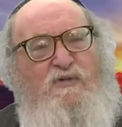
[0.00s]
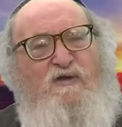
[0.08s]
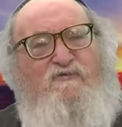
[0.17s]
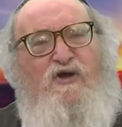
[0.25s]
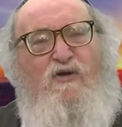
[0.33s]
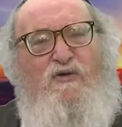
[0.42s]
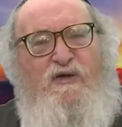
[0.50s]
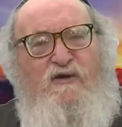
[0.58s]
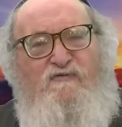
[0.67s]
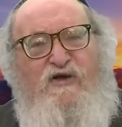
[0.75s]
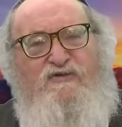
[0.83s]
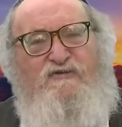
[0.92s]
but if you don't
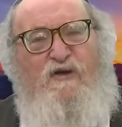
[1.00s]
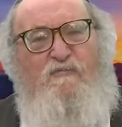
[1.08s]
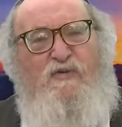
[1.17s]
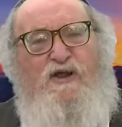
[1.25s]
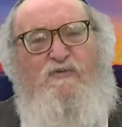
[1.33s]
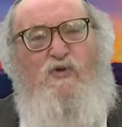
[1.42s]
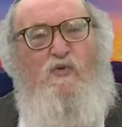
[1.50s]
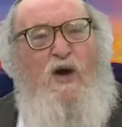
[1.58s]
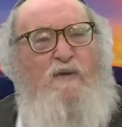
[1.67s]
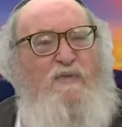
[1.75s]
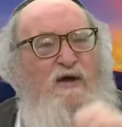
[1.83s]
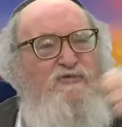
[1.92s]
give us somebody, we'll
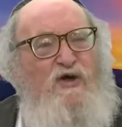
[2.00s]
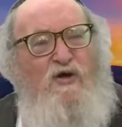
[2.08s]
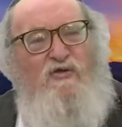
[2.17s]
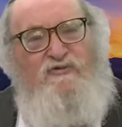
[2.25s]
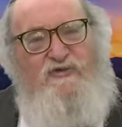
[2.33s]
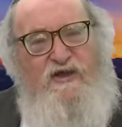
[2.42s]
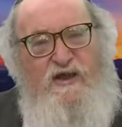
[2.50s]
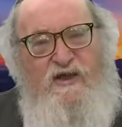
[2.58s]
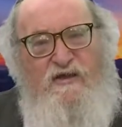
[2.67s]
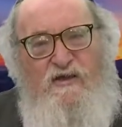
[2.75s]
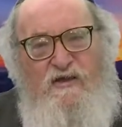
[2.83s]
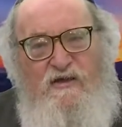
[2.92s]
wipe out the whole
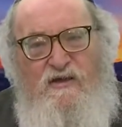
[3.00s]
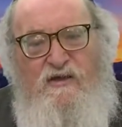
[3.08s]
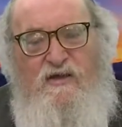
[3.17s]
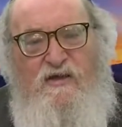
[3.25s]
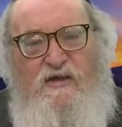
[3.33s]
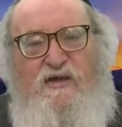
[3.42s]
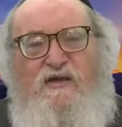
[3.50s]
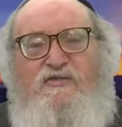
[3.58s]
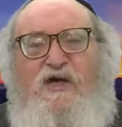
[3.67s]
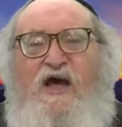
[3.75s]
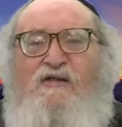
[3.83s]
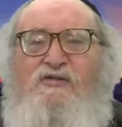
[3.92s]
city,
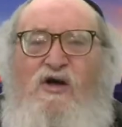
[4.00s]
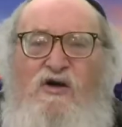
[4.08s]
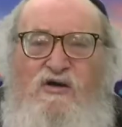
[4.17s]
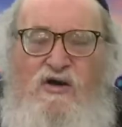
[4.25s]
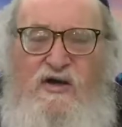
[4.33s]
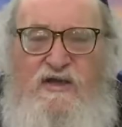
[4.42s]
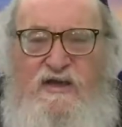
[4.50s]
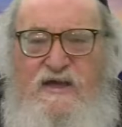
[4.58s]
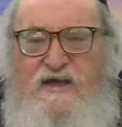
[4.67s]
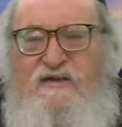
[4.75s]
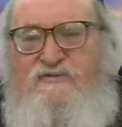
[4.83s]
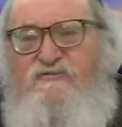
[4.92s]
the halacha
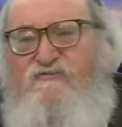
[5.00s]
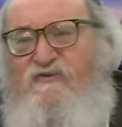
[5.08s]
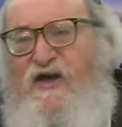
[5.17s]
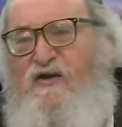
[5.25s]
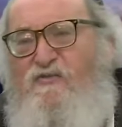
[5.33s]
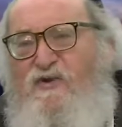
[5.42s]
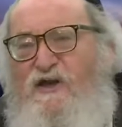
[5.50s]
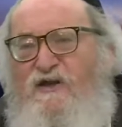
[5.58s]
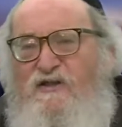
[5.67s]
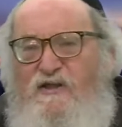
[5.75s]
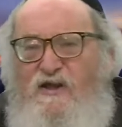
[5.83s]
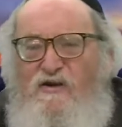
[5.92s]
is
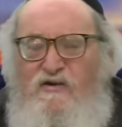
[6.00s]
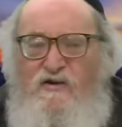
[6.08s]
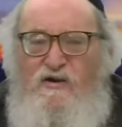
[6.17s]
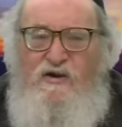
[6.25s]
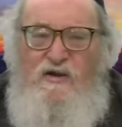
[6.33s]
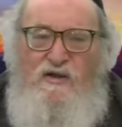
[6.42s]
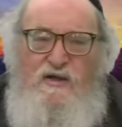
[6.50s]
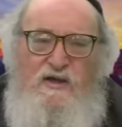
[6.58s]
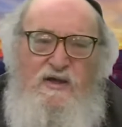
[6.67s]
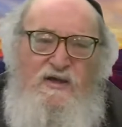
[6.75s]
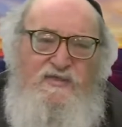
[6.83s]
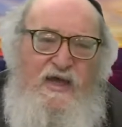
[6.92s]
very clear
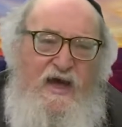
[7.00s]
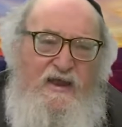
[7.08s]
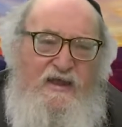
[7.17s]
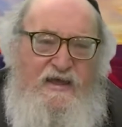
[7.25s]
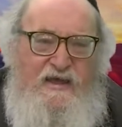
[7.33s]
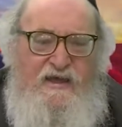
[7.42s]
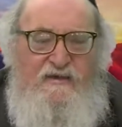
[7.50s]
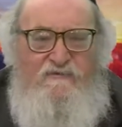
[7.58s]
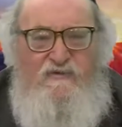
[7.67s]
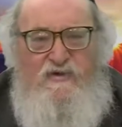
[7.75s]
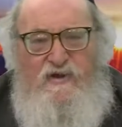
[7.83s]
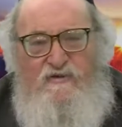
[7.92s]
that
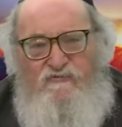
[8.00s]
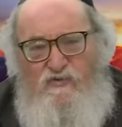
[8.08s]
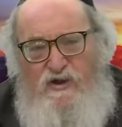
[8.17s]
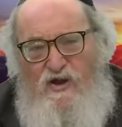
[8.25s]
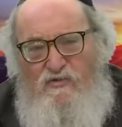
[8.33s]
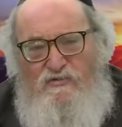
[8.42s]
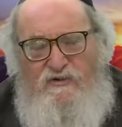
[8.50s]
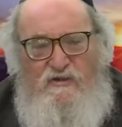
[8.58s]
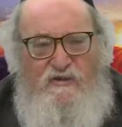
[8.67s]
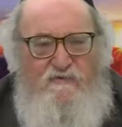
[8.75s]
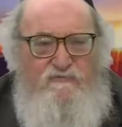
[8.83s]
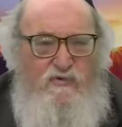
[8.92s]
even if we don't
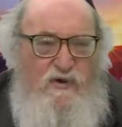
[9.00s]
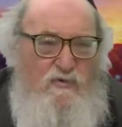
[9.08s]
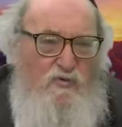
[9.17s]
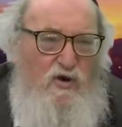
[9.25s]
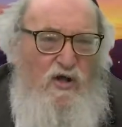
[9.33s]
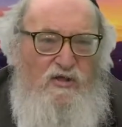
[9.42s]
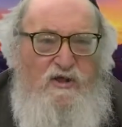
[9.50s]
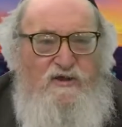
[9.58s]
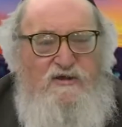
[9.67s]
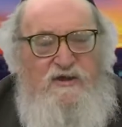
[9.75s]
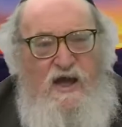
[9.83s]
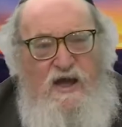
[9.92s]
deliver him, we're all
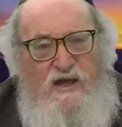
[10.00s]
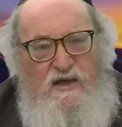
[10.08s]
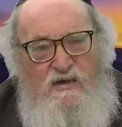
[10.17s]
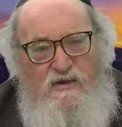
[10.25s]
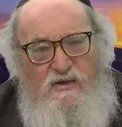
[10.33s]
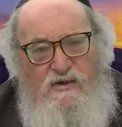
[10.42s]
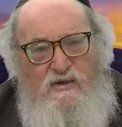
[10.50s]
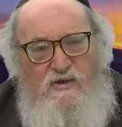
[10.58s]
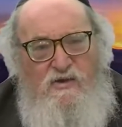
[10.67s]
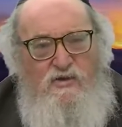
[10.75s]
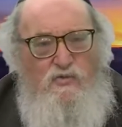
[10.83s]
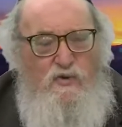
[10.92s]
going to die.
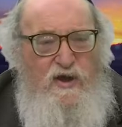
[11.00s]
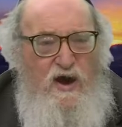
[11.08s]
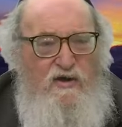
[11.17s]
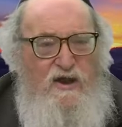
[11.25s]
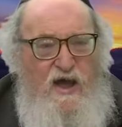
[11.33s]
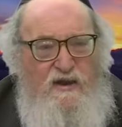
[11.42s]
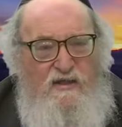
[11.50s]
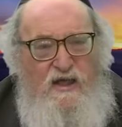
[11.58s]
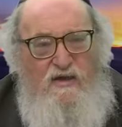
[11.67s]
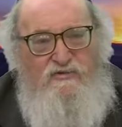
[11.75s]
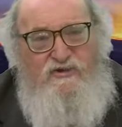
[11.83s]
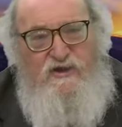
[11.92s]
We are not
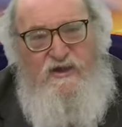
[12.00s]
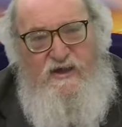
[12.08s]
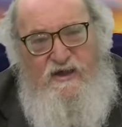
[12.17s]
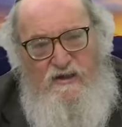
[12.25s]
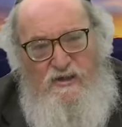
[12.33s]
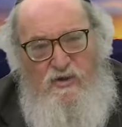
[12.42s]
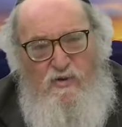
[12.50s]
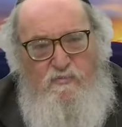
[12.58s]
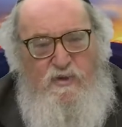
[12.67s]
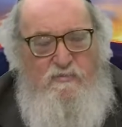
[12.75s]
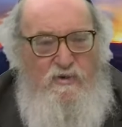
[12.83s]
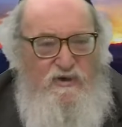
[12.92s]
allowed to kill
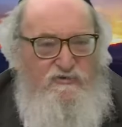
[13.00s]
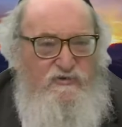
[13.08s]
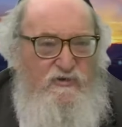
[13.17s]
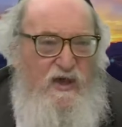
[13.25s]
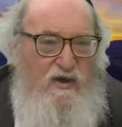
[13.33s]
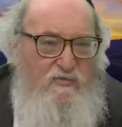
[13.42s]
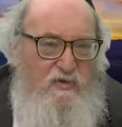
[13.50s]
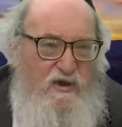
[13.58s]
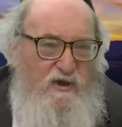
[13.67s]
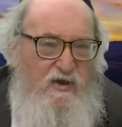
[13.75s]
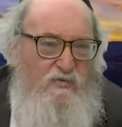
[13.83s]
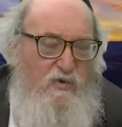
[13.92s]
or be meiser
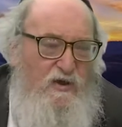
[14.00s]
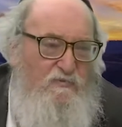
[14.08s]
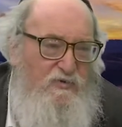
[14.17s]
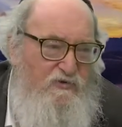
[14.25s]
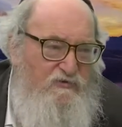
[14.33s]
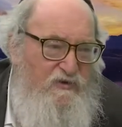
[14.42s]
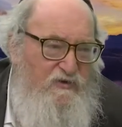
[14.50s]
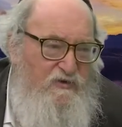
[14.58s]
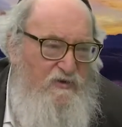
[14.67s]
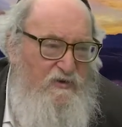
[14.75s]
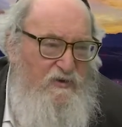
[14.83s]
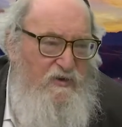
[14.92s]
lahariga one
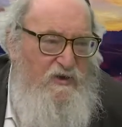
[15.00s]
person,